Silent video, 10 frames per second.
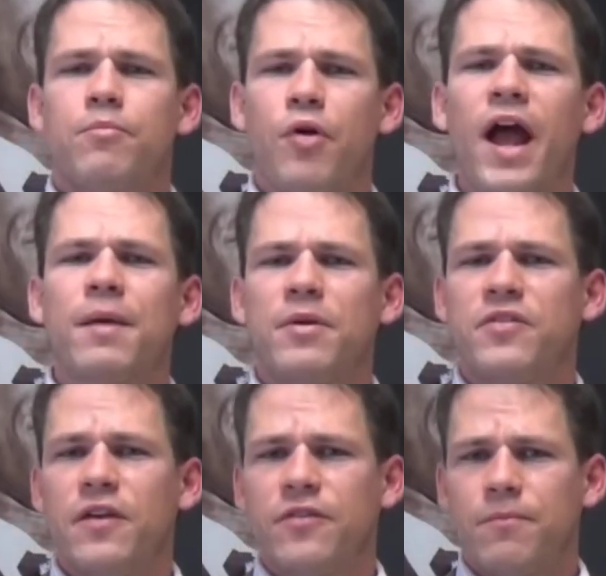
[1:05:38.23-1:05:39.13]

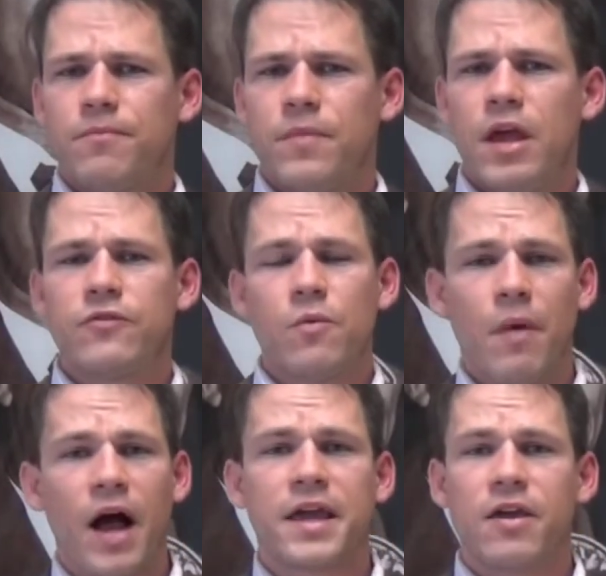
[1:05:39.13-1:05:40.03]
Pragmatism is what
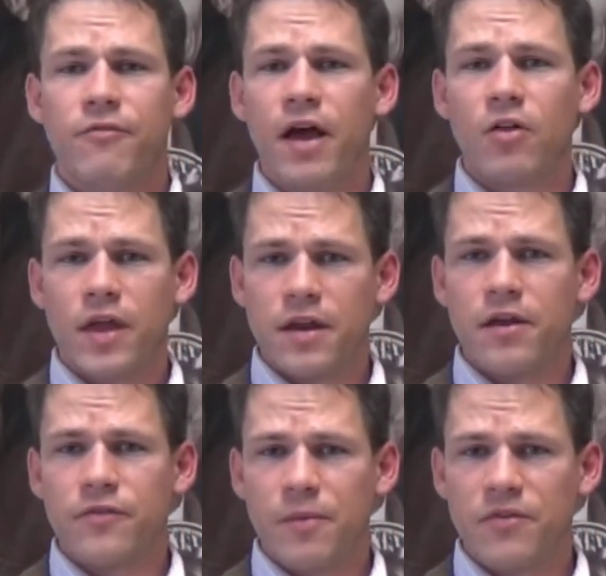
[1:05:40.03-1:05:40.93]

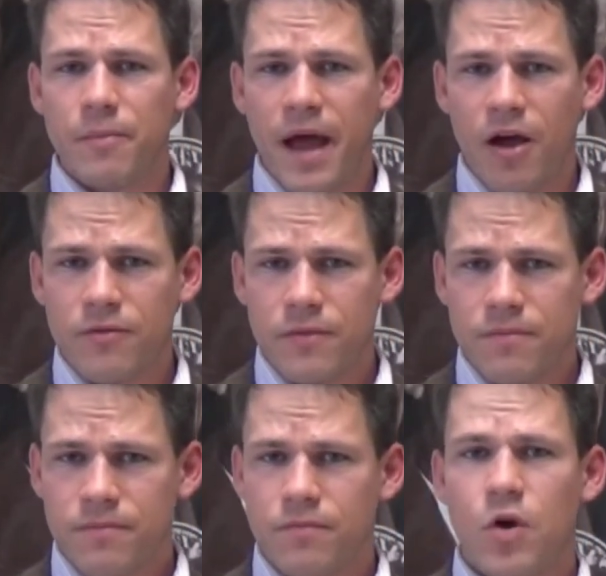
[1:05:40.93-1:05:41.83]
Machiavellianism is about.
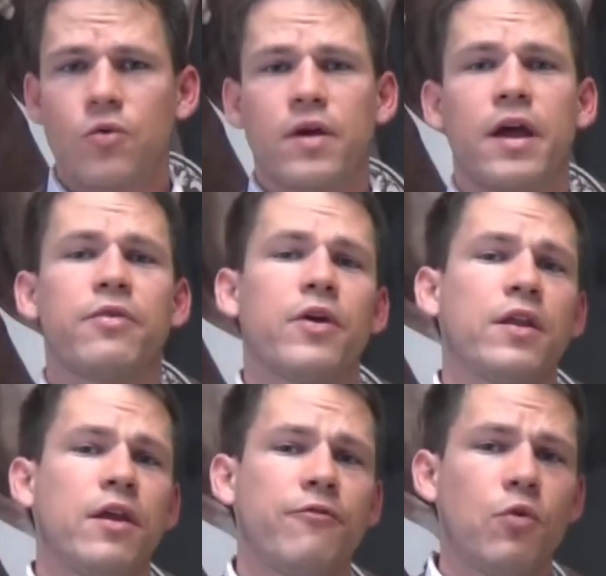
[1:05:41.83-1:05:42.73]
Okay?
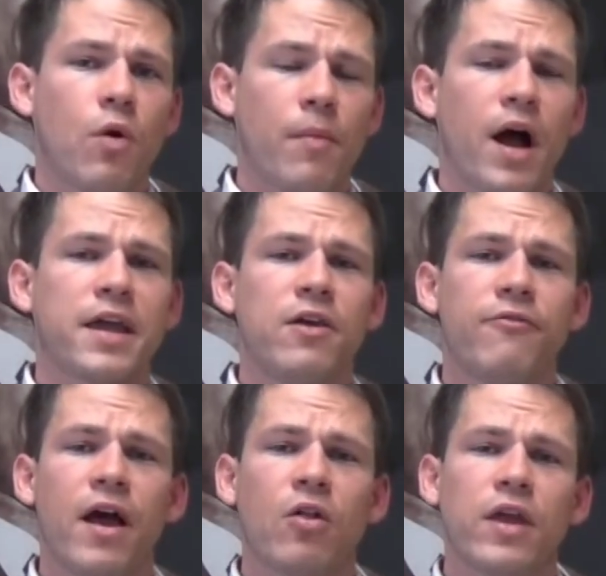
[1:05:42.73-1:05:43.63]
That if you are
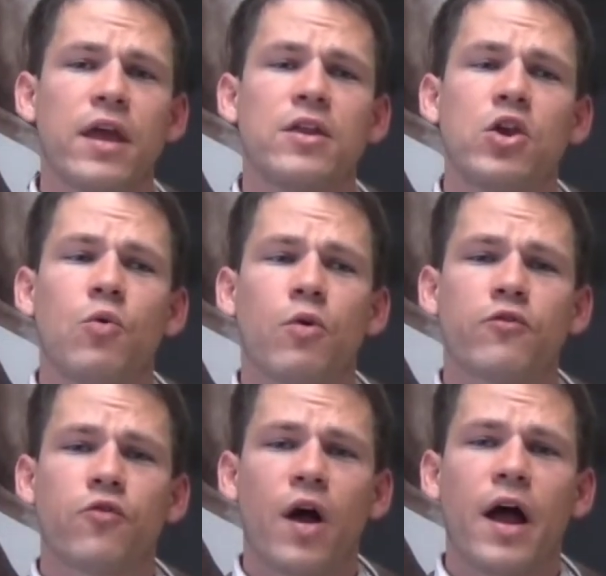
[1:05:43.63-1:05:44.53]
Machiavellian, you are
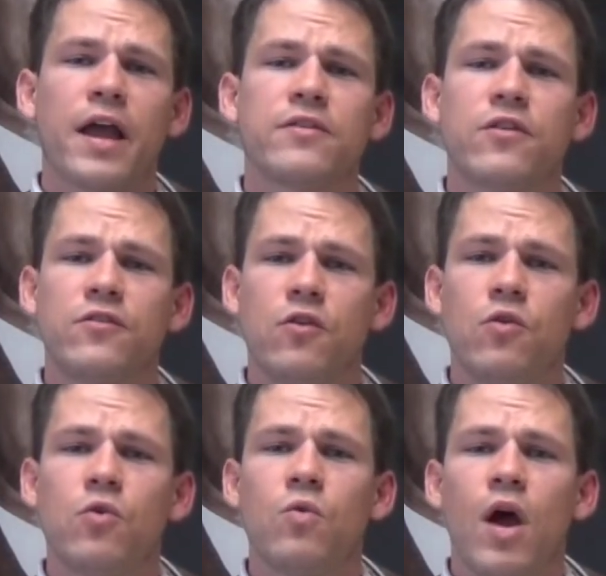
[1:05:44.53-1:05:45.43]
trying to
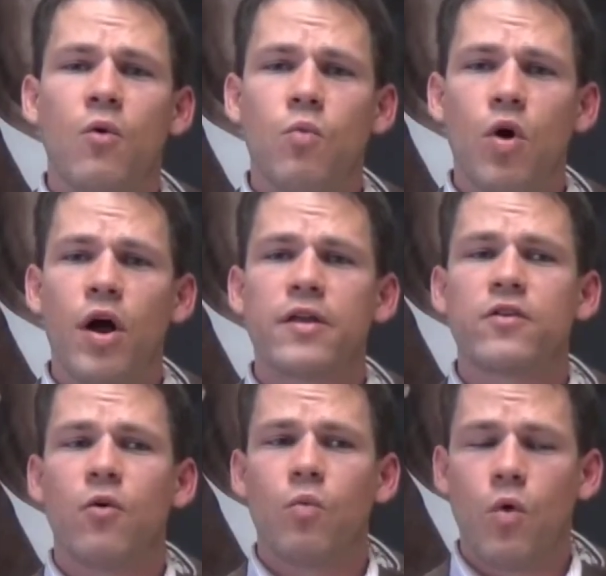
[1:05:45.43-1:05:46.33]
do
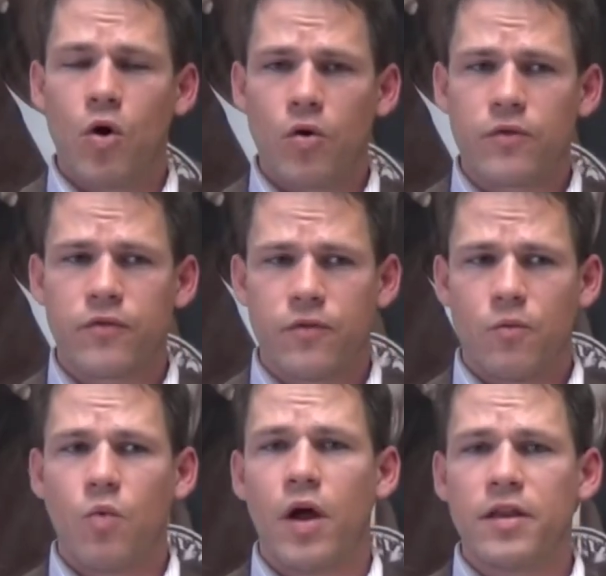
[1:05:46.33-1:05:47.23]
what works,
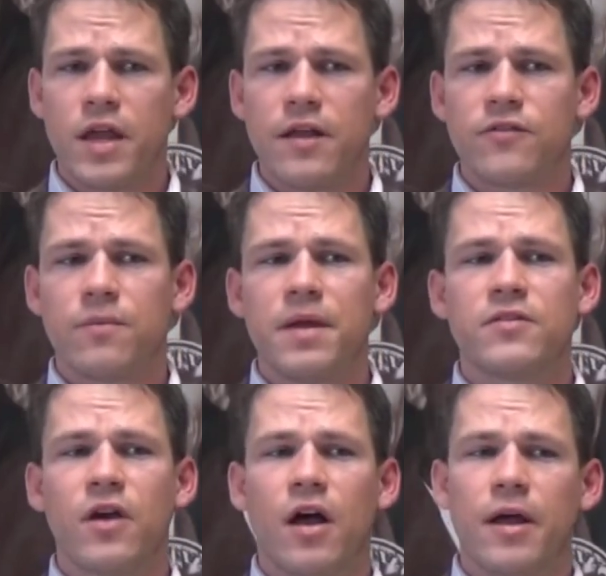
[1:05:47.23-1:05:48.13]
what needs to
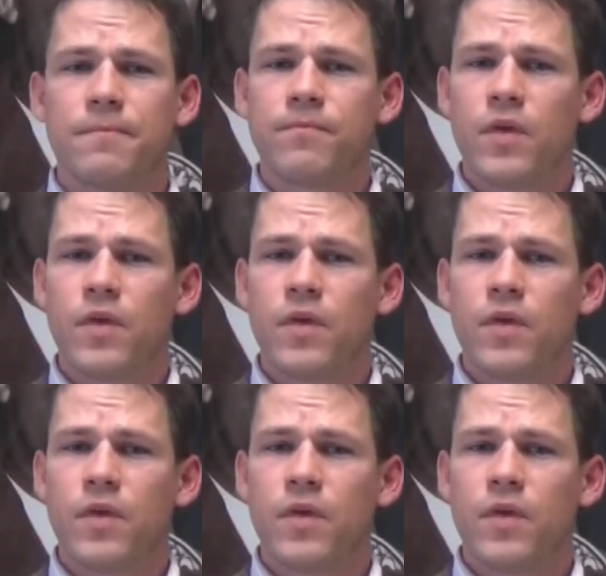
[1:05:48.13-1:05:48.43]
be done.